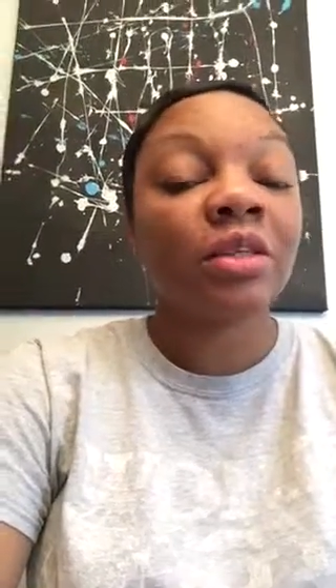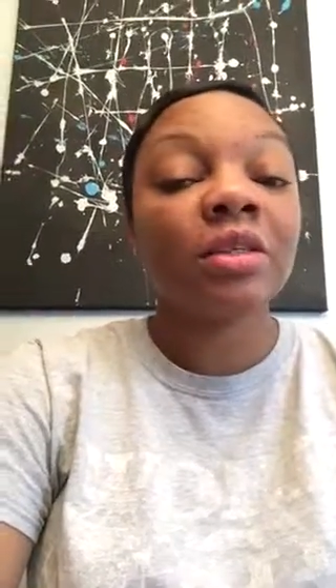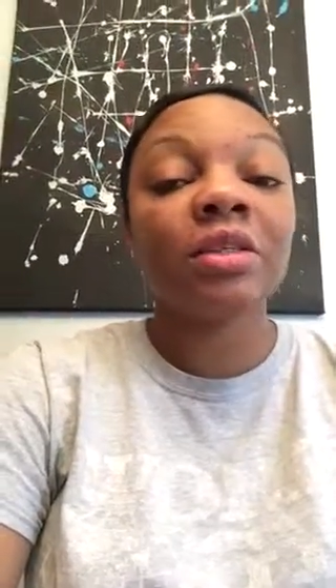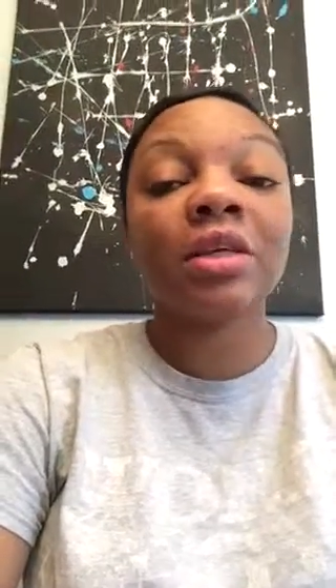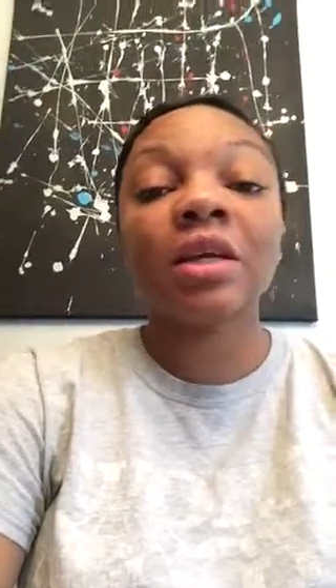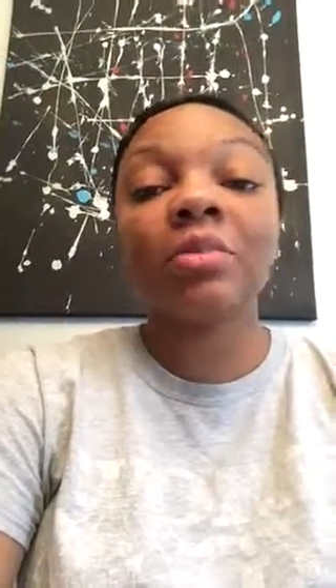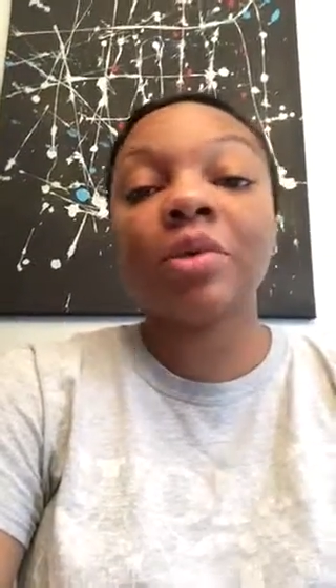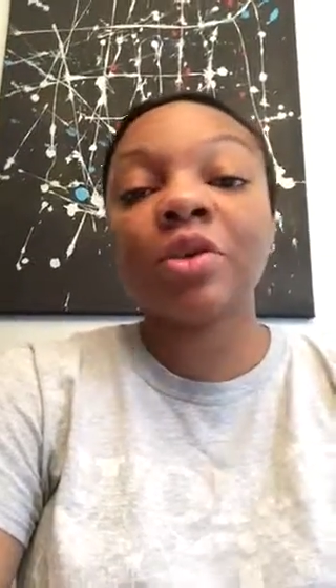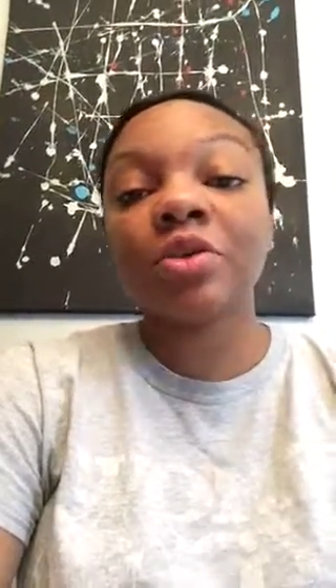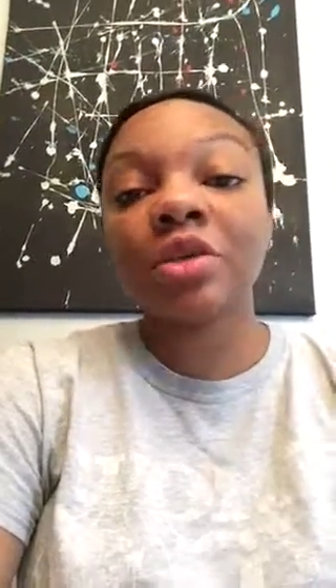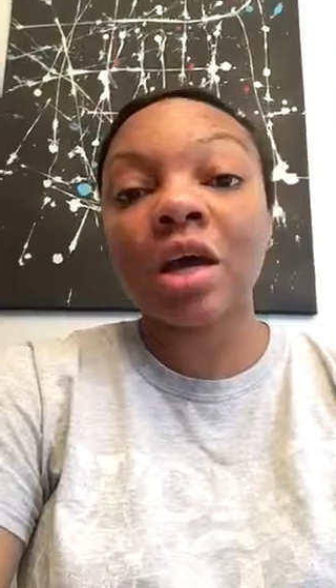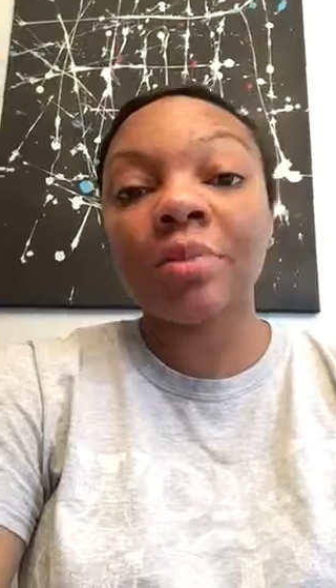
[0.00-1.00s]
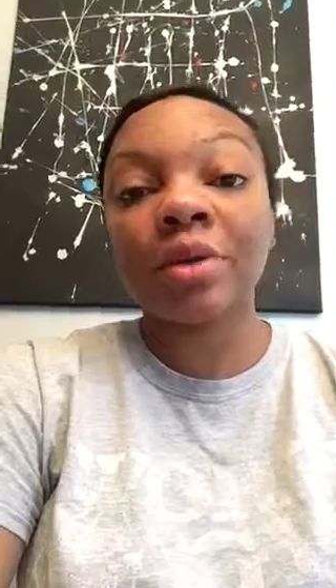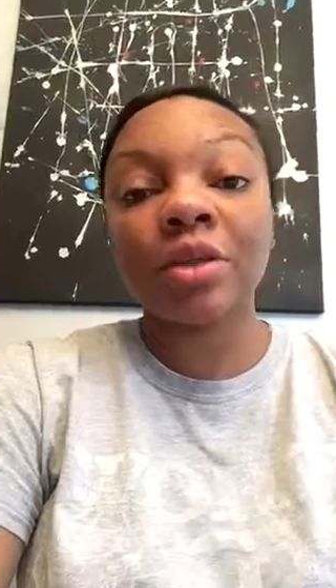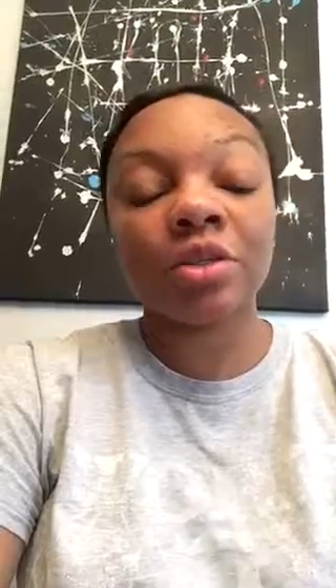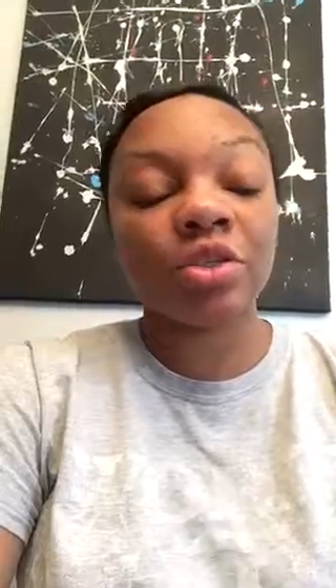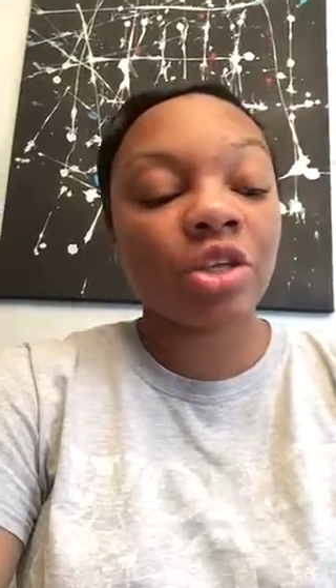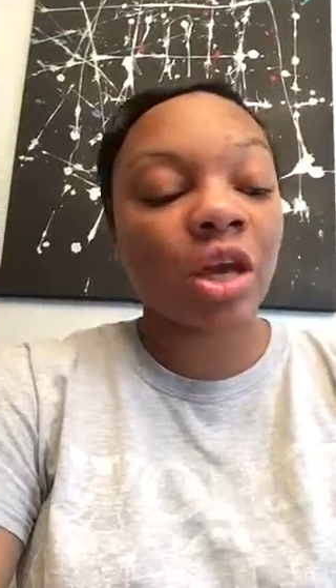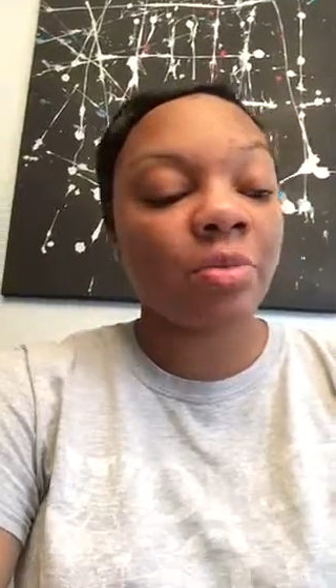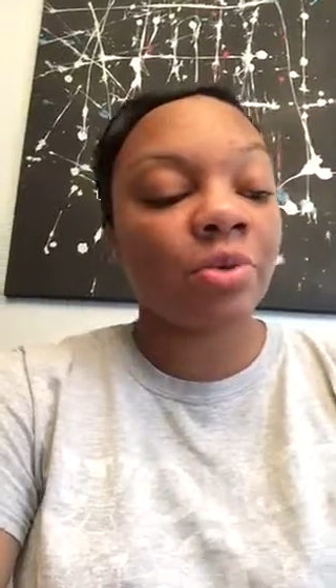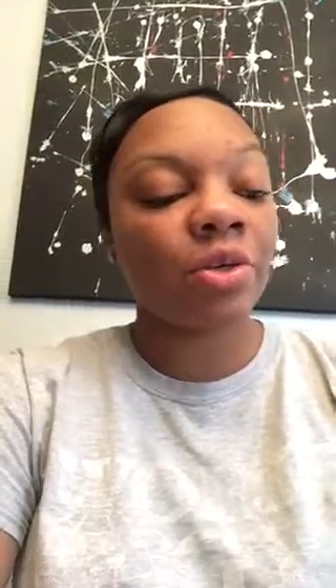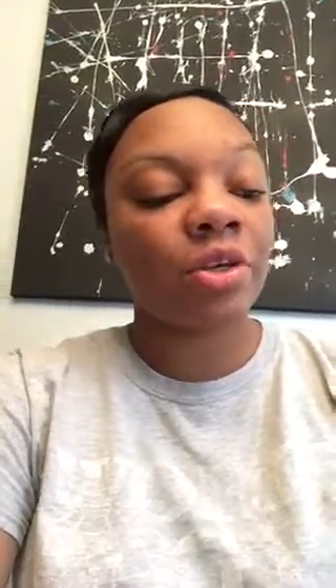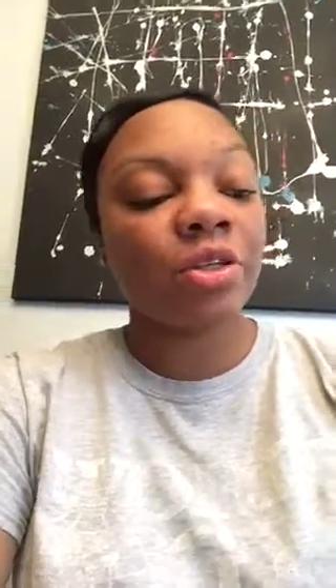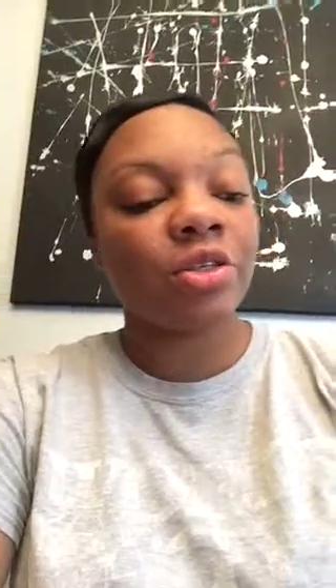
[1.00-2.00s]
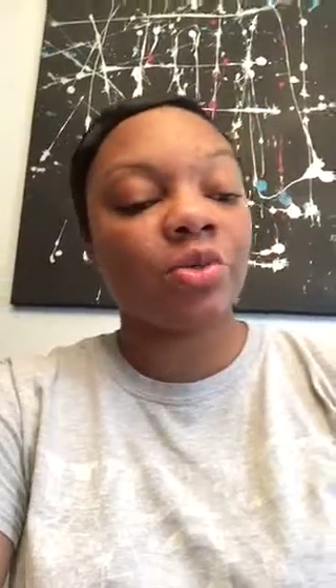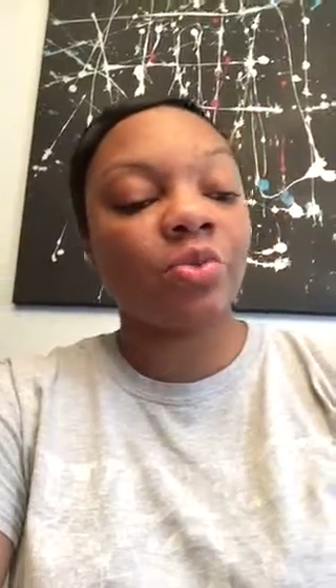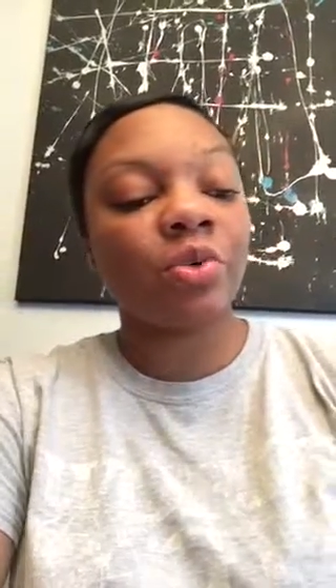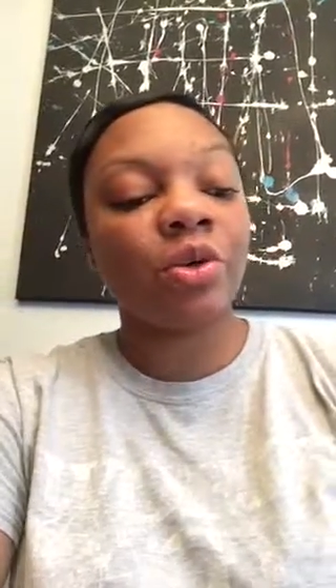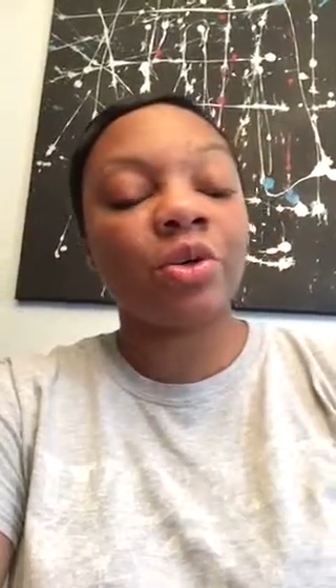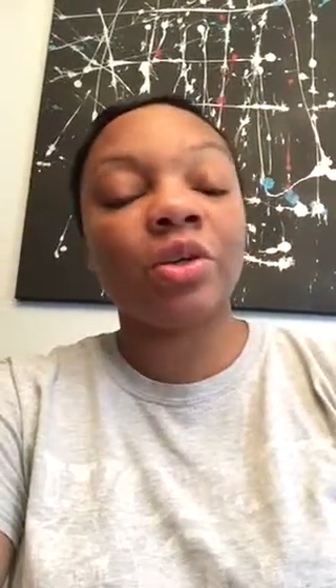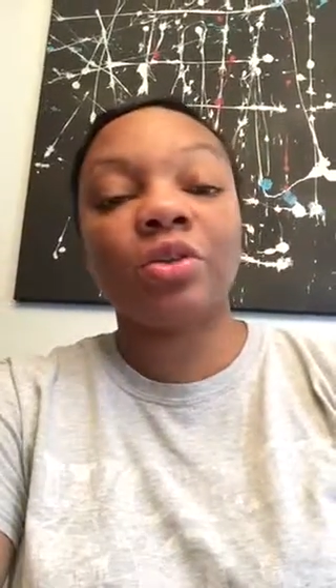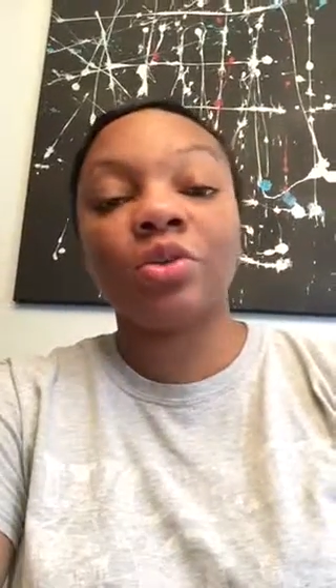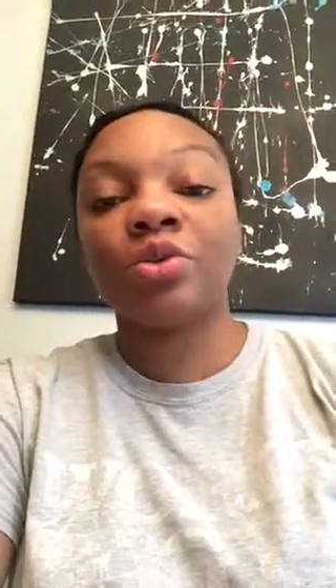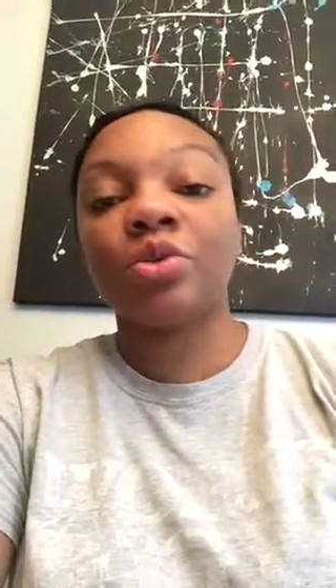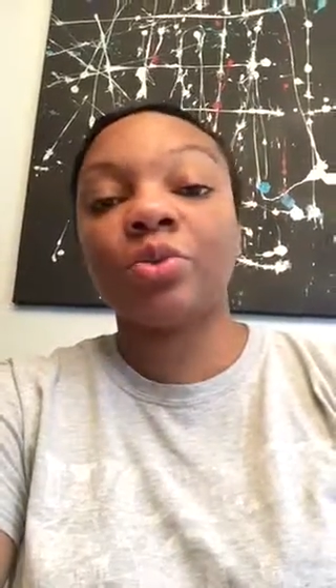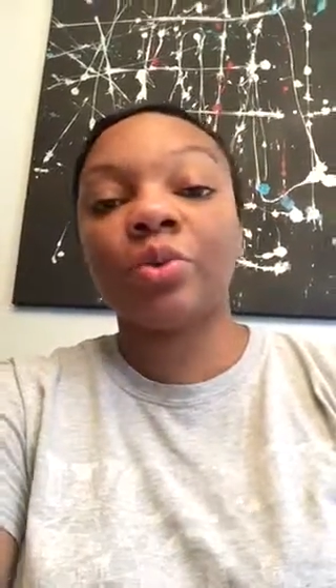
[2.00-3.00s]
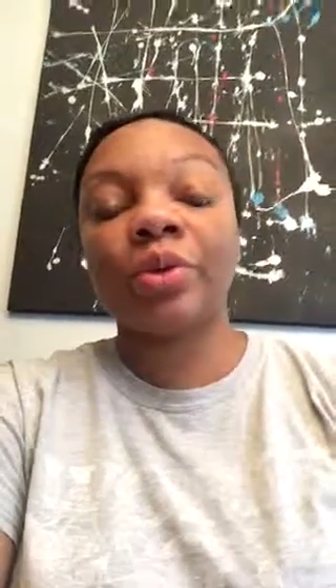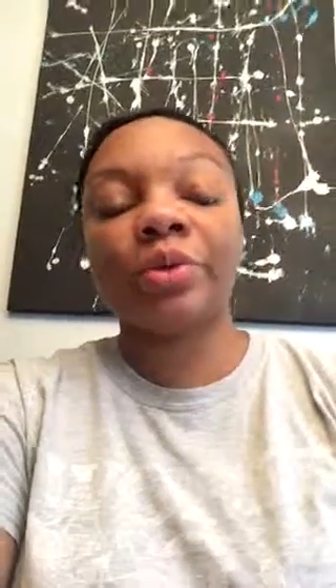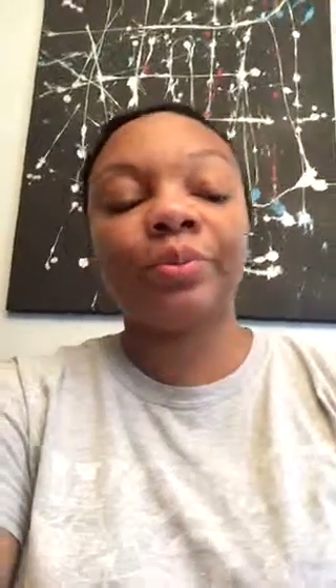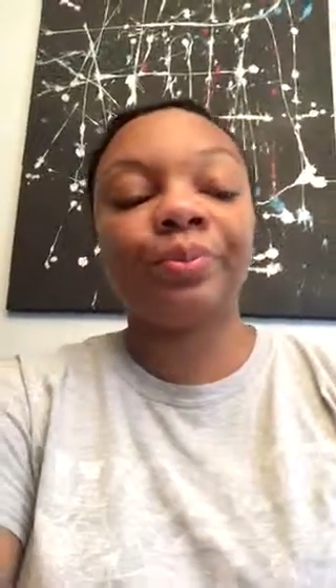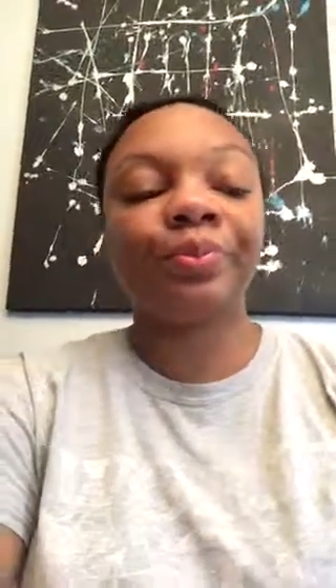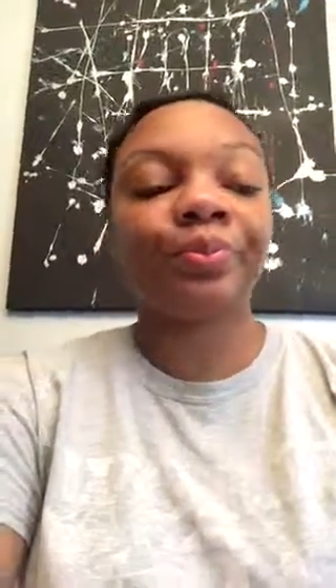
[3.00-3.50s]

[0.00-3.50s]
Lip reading: The second major topic in this chapter is the real and the surreal.